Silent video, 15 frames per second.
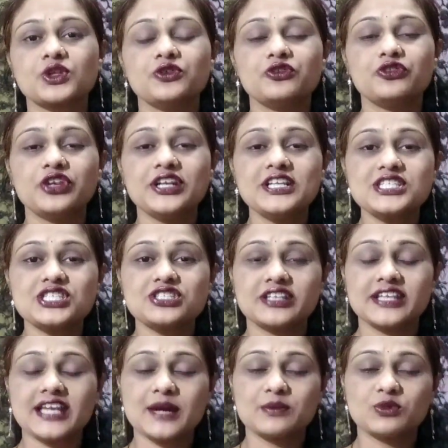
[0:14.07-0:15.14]
Friends, today
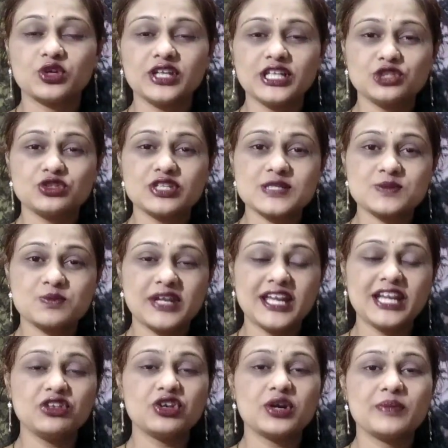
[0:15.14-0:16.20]
I am going to explain
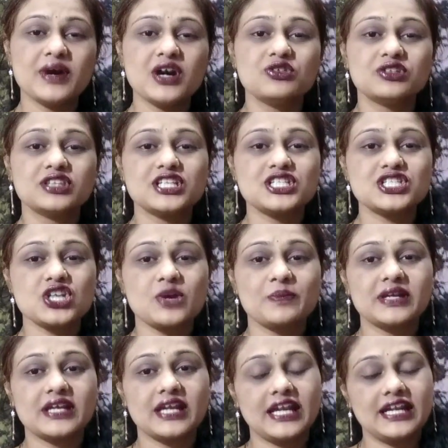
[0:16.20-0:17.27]
you about the
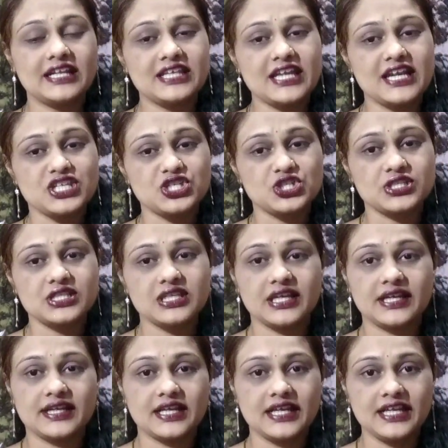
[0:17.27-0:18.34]
topic ADHD
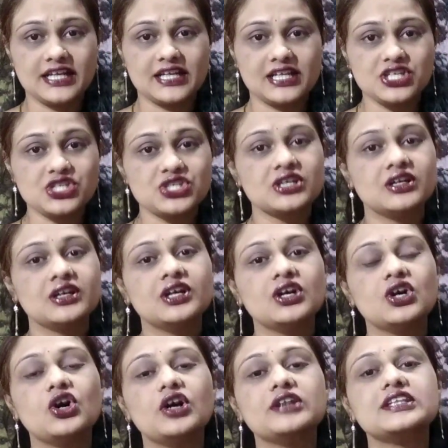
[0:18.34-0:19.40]
in English
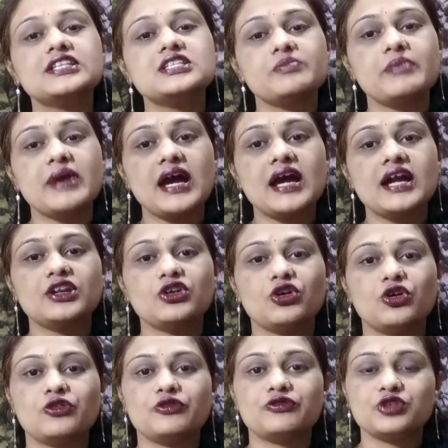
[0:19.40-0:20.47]
on the demand
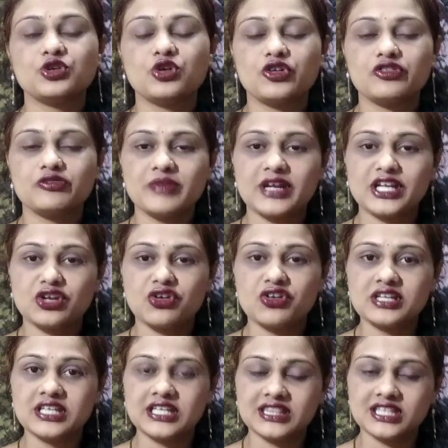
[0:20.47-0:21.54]
of few of my
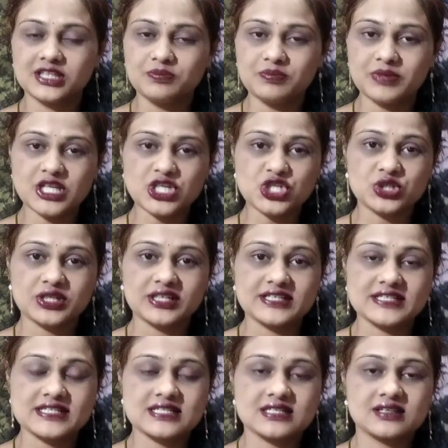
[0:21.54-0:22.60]
non-Hindi
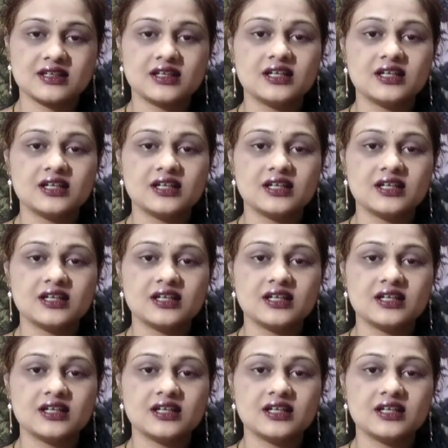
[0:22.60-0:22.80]
patients.